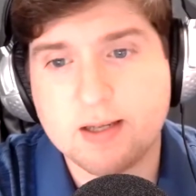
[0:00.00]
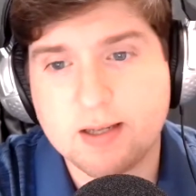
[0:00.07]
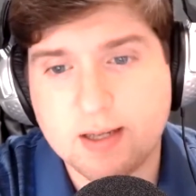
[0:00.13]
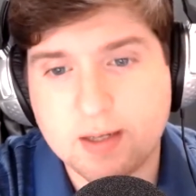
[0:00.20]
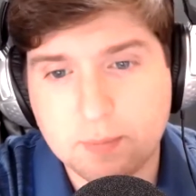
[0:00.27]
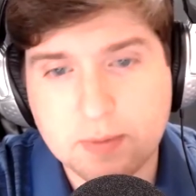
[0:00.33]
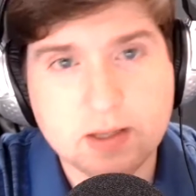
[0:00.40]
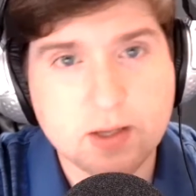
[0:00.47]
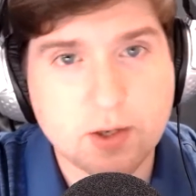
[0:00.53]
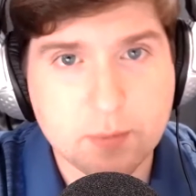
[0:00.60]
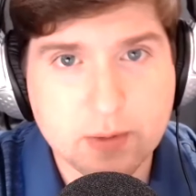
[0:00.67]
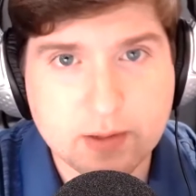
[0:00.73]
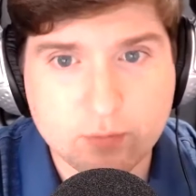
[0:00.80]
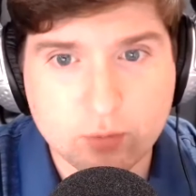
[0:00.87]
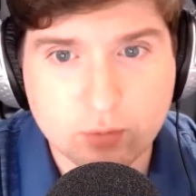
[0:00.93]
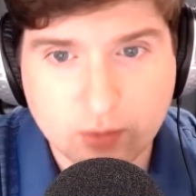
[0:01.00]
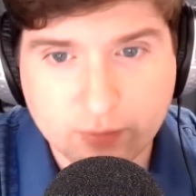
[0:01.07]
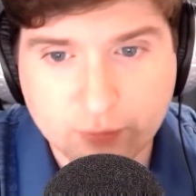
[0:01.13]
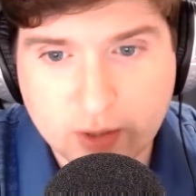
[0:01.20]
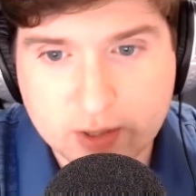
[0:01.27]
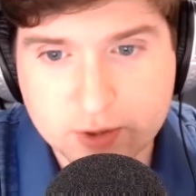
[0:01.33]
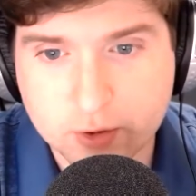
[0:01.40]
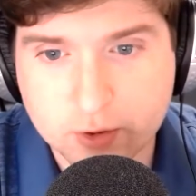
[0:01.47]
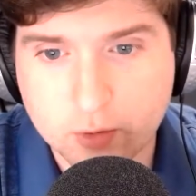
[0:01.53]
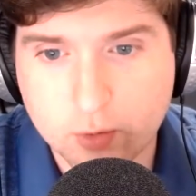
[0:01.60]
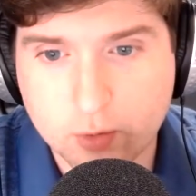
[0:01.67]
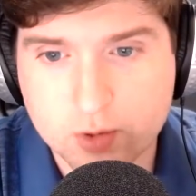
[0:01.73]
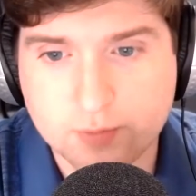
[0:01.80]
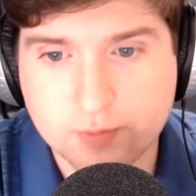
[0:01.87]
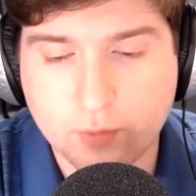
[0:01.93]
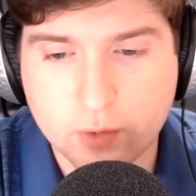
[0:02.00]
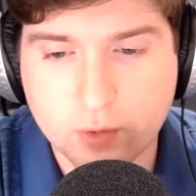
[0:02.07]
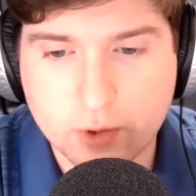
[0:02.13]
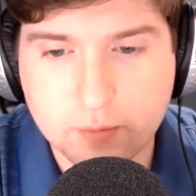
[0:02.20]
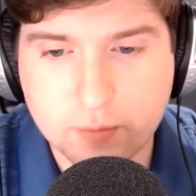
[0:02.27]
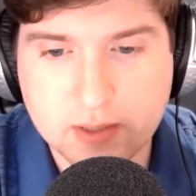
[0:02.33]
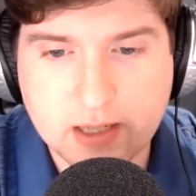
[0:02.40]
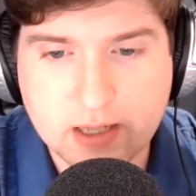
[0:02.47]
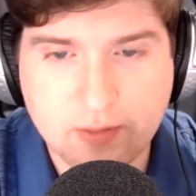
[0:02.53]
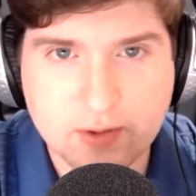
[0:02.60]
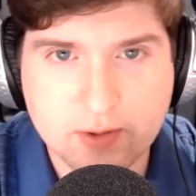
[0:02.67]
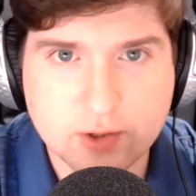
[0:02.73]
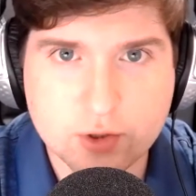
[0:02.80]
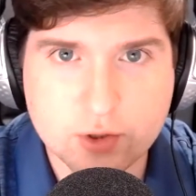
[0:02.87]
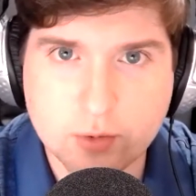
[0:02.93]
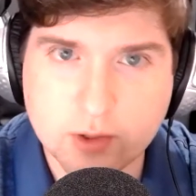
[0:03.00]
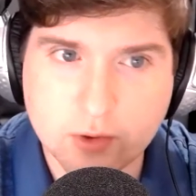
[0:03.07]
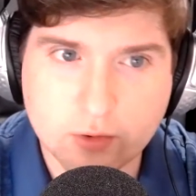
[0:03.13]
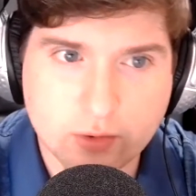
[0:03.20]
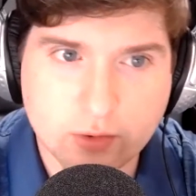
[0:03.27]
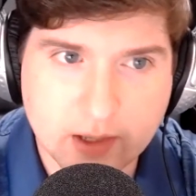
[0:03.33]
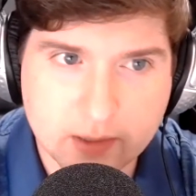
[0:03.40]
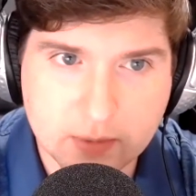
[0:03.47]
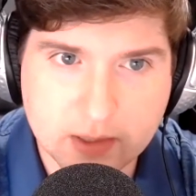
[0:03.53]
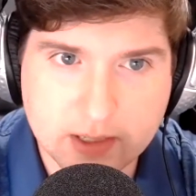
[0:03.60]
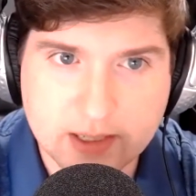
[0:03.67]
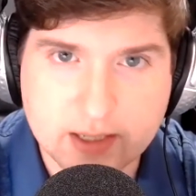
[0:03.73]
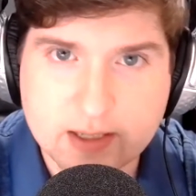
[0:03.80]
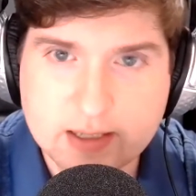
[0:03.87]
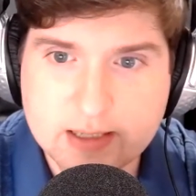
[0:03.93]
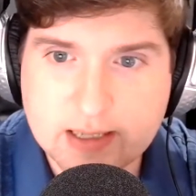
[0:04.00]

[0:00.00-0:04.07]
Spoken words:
it'll be a little bit of a refresher course for you, but nothing too incredibly